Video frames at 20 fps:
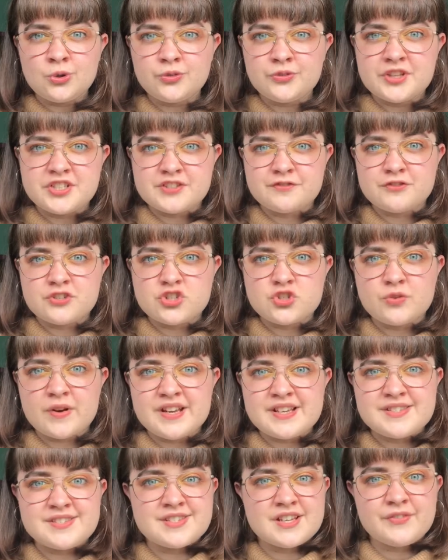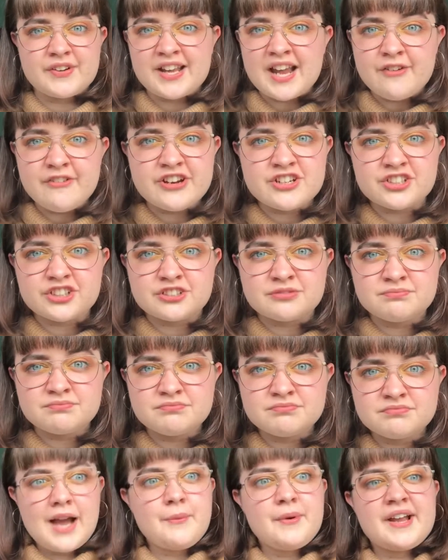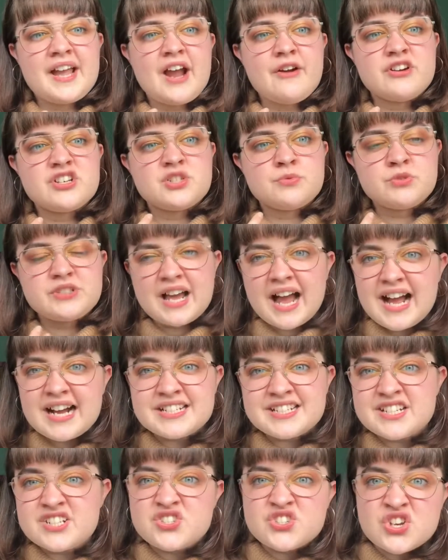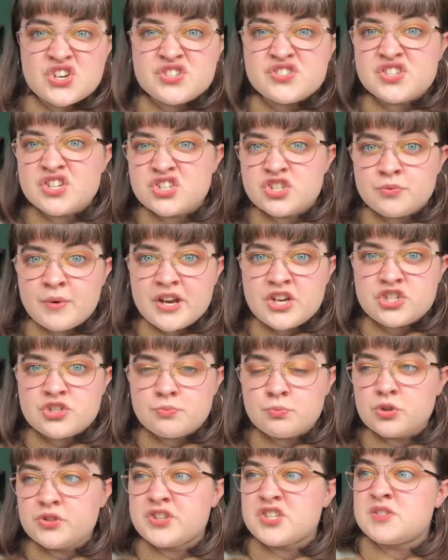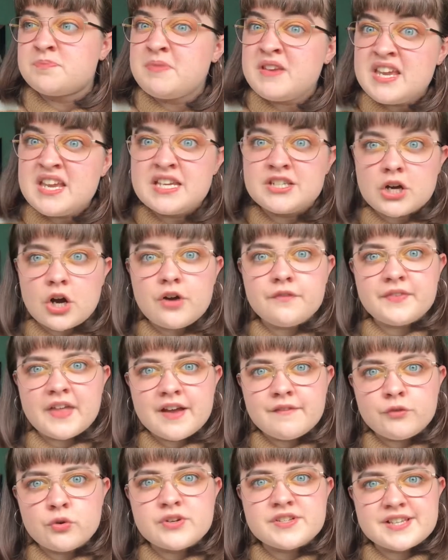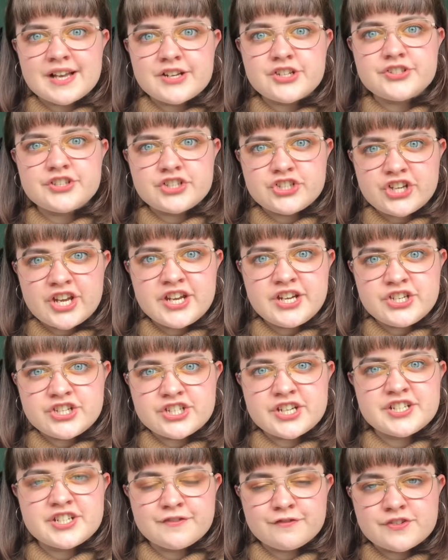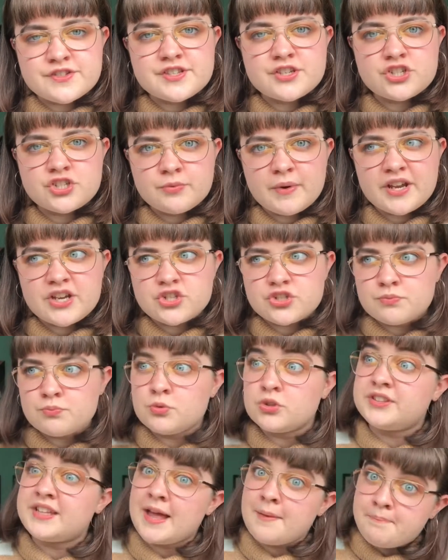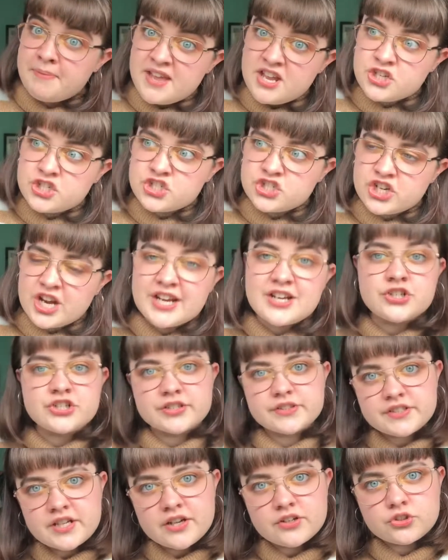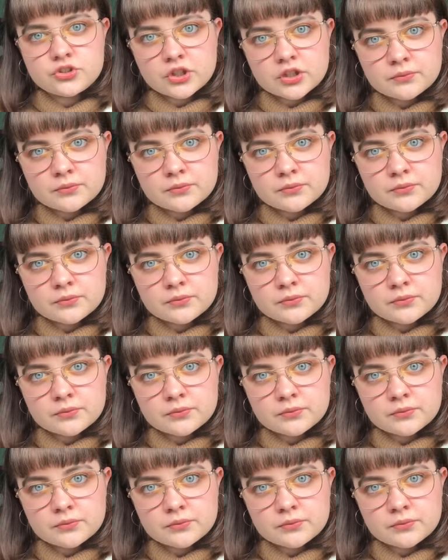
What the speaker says: the different traits of a character. How a character would act in a certain situation, would the speed of their voice actually change in a different situation, would their pitch change, etc.